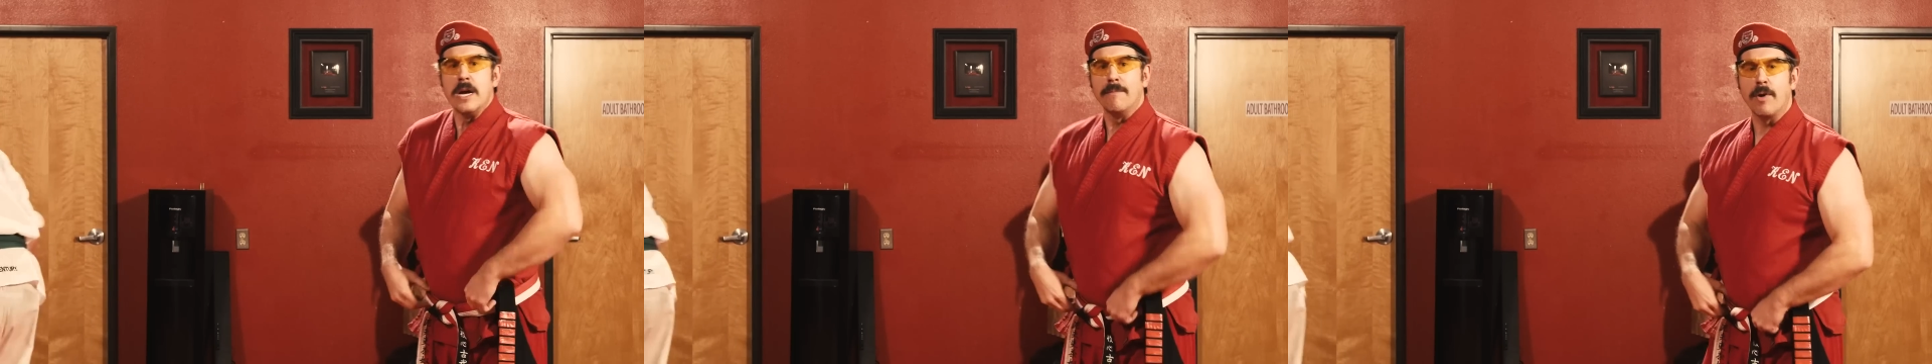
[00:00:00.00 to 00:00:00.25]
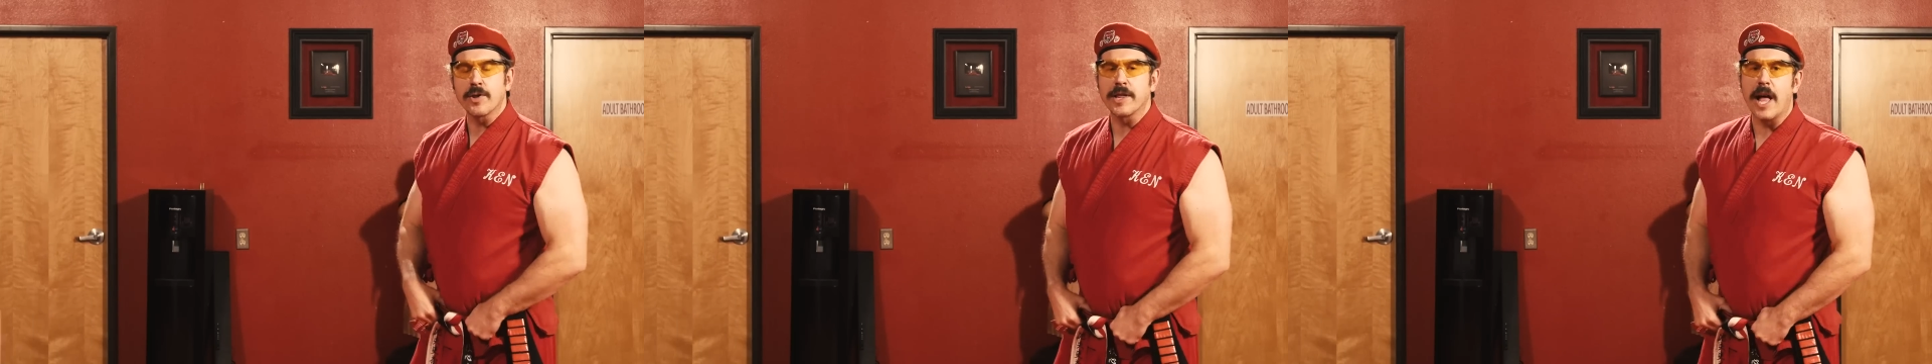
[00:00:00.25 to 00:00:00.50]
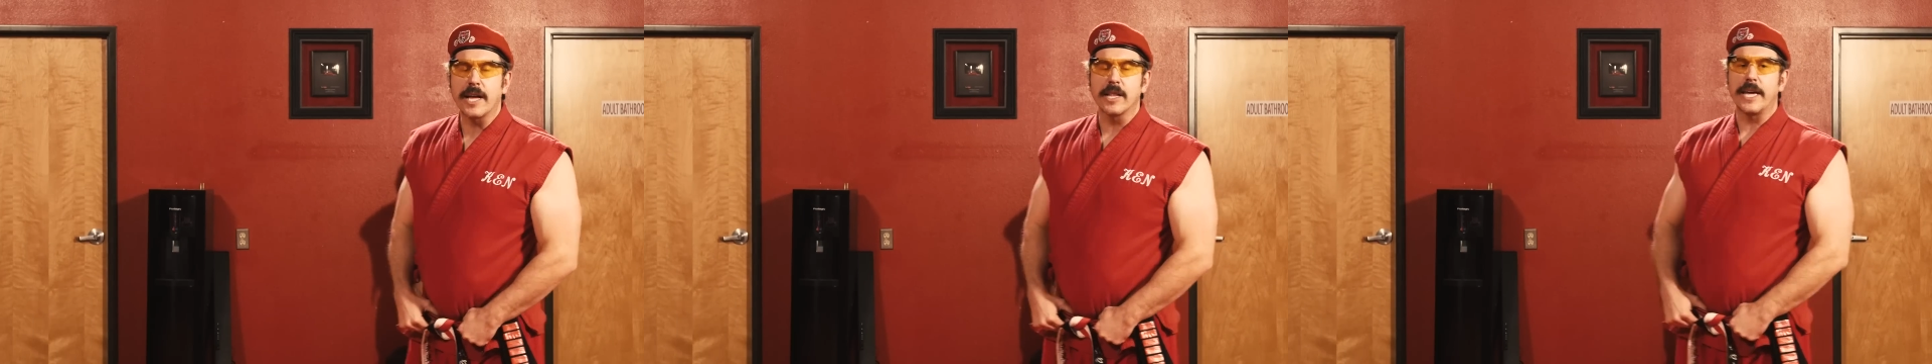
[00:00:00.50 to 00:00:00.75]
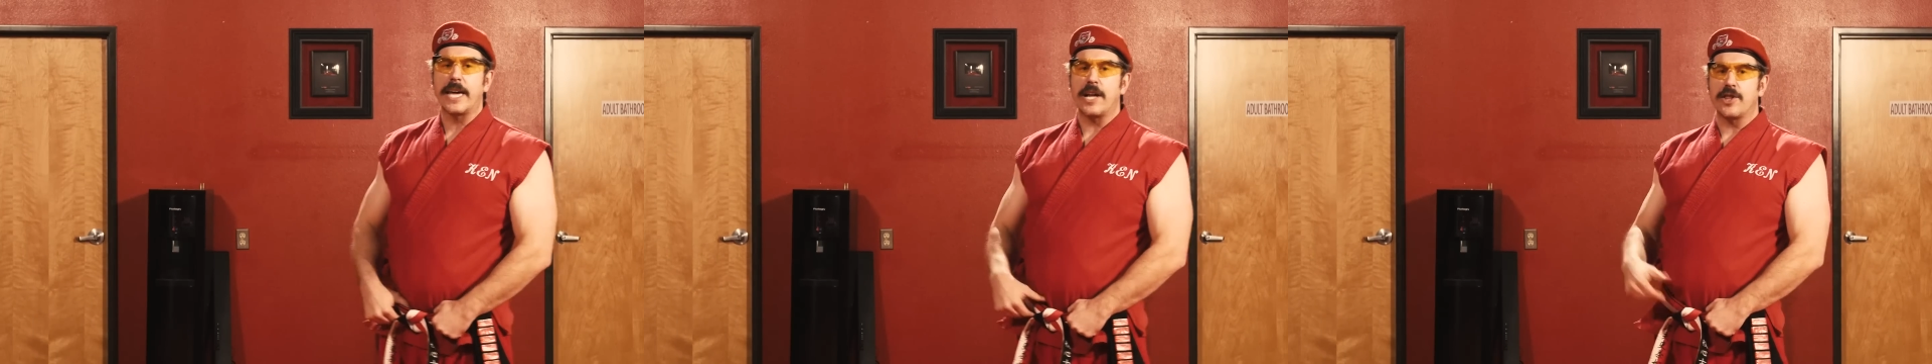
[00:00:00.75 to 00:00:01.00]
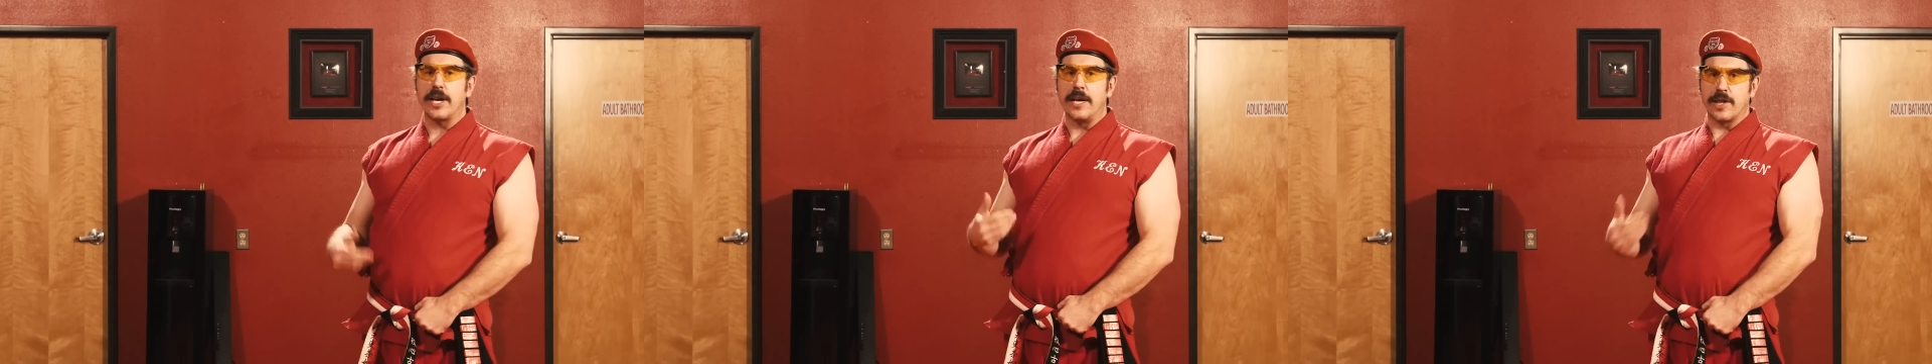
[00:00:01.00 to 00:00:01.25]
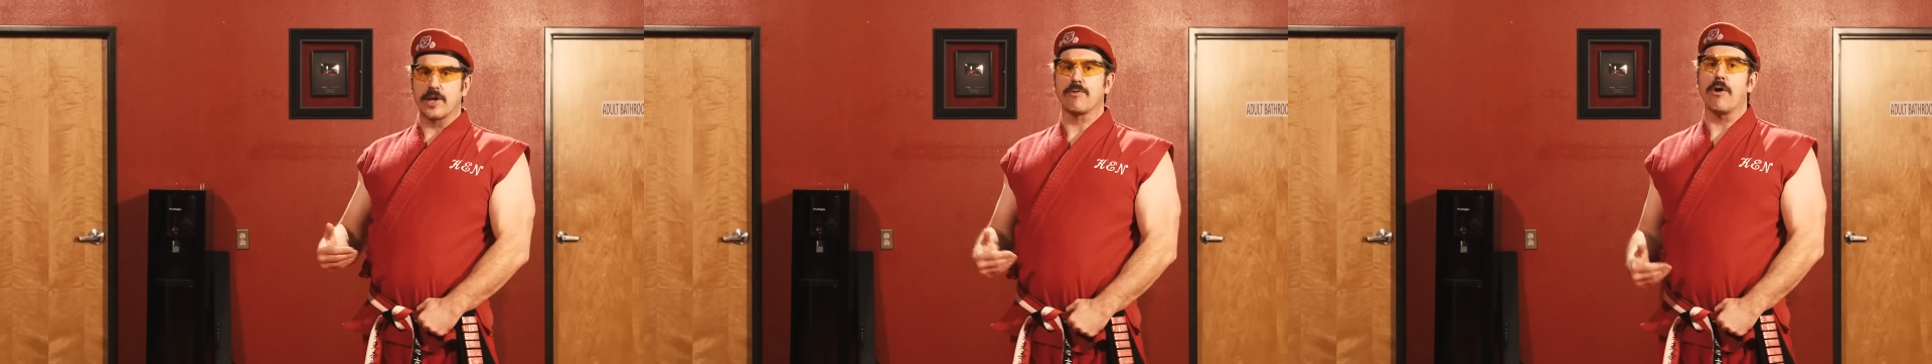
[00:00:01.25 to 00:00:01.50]
Most likely catching
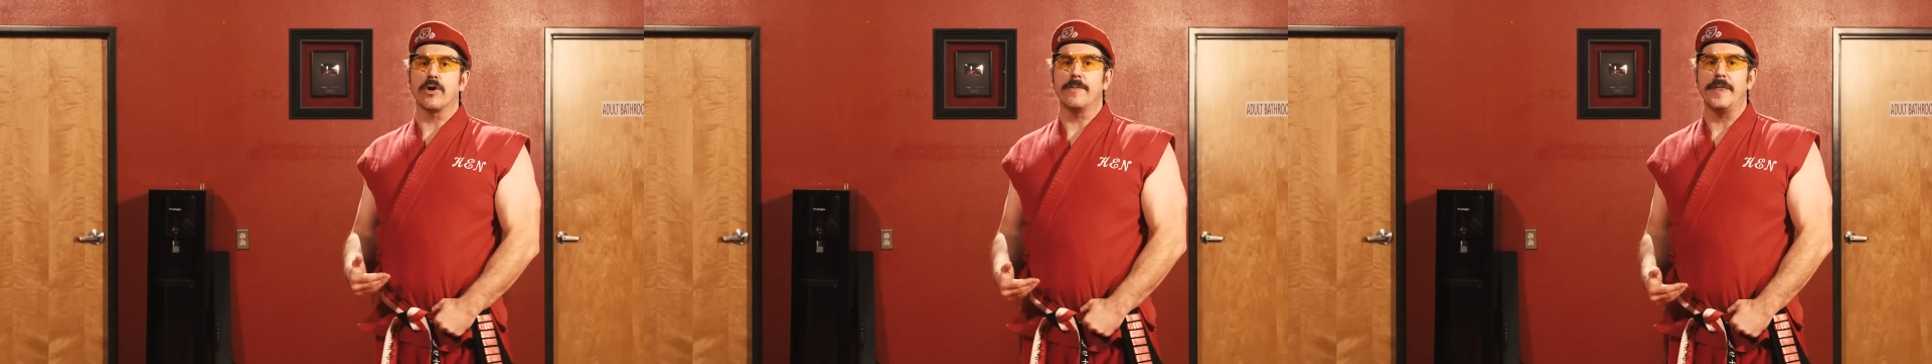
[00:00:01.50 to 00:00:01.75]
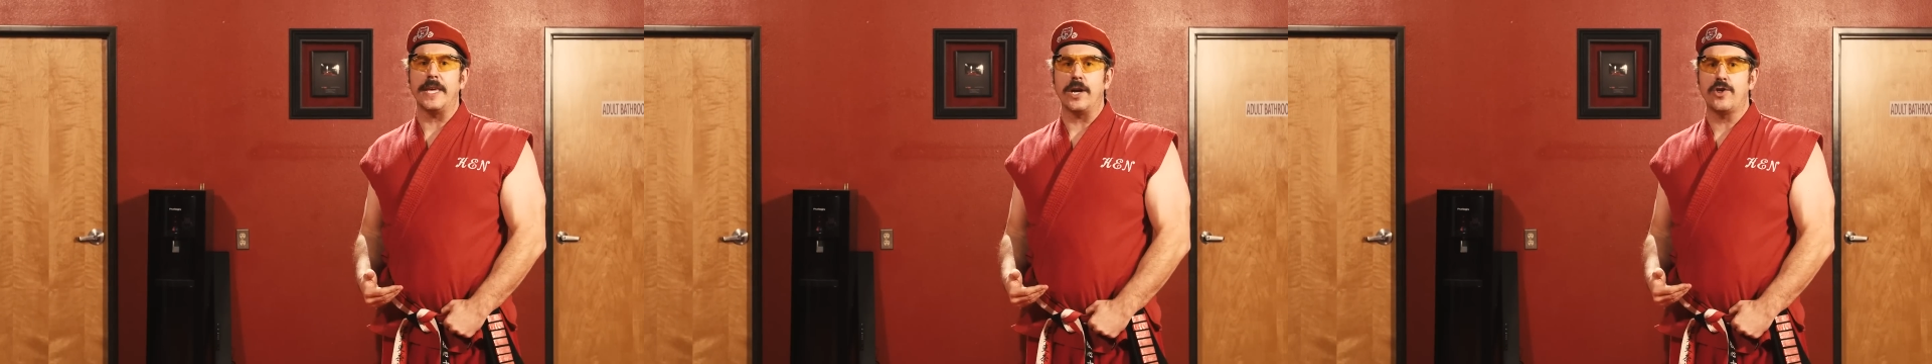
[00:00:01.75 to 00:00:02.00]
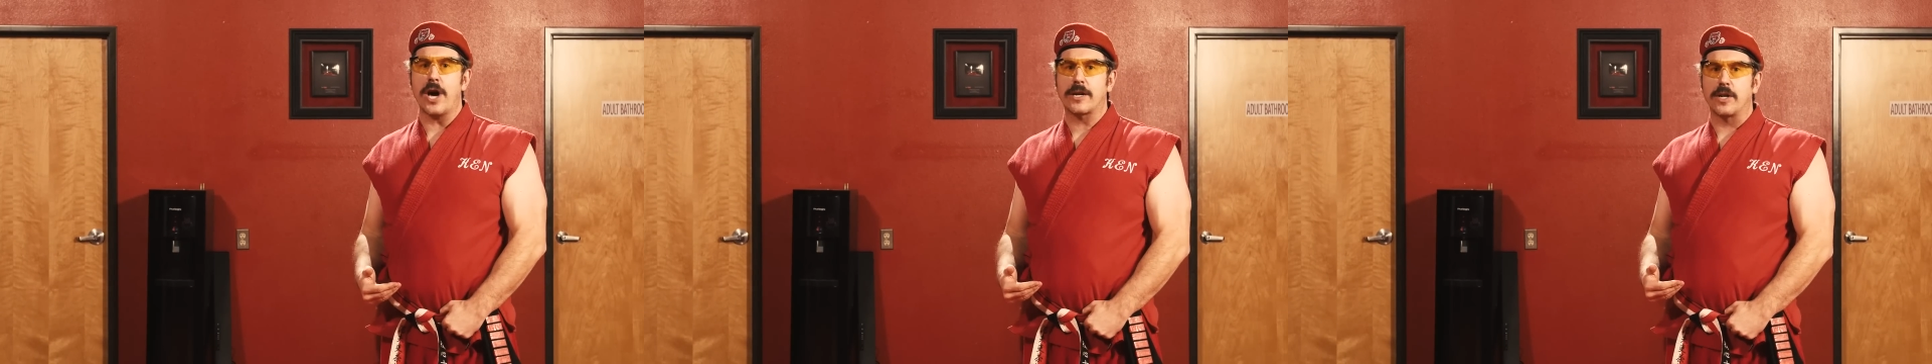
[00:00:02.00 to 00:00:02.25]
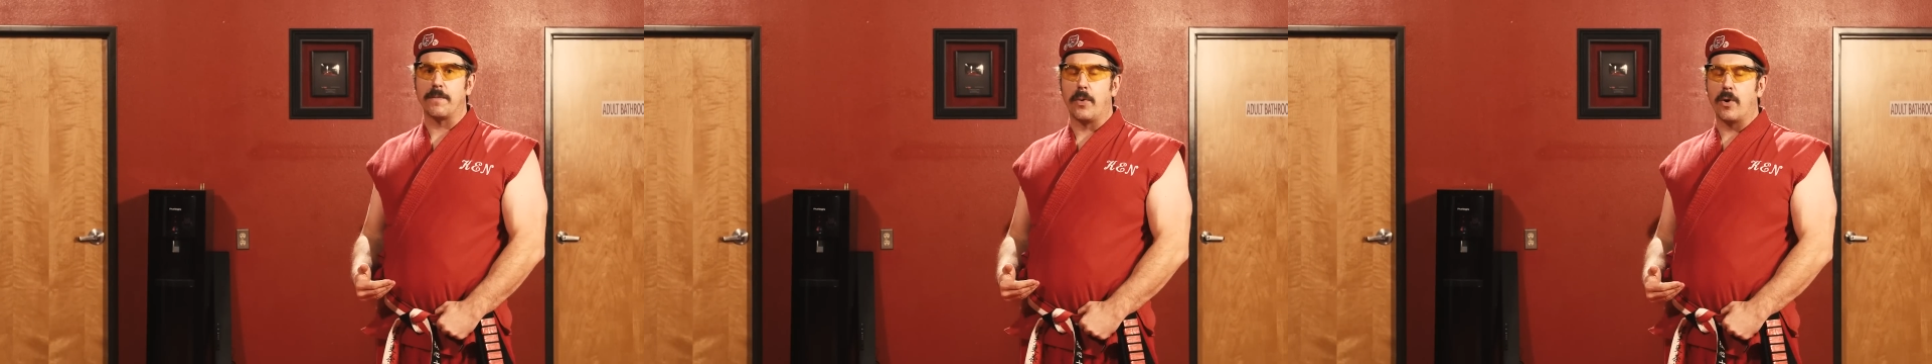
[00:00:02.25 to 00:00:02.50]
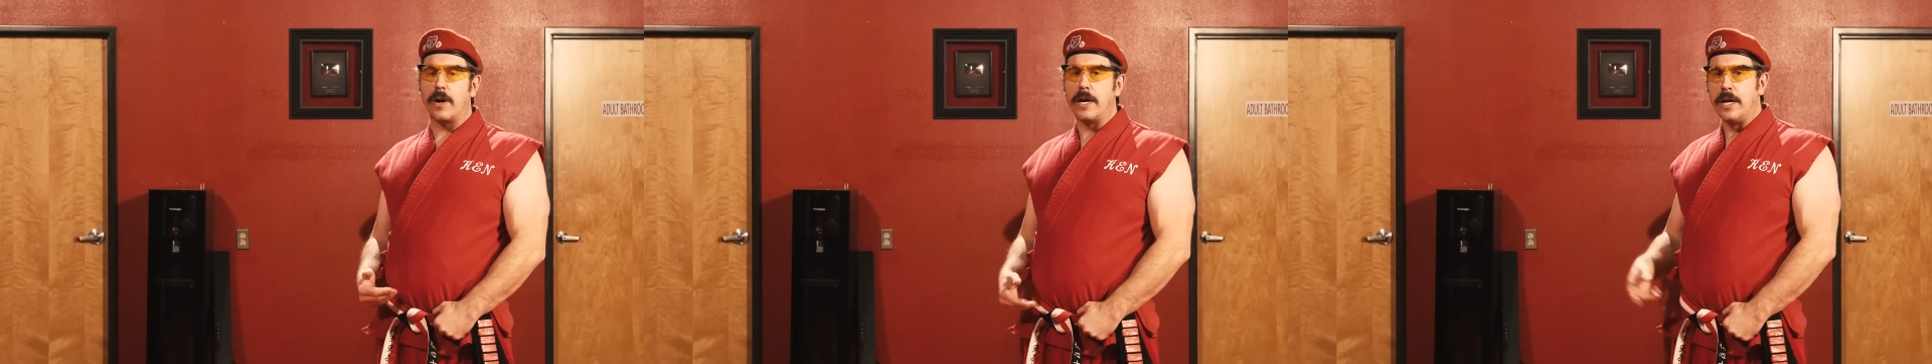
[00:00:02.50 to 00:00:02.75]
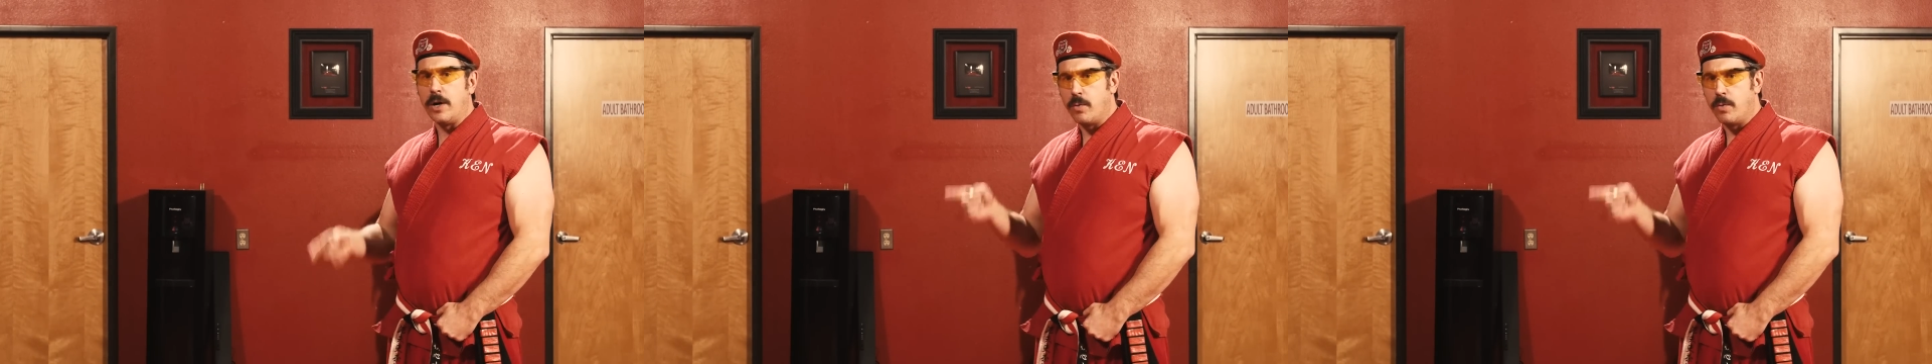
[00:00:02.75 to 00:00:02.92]
his scrotum in the ejector port,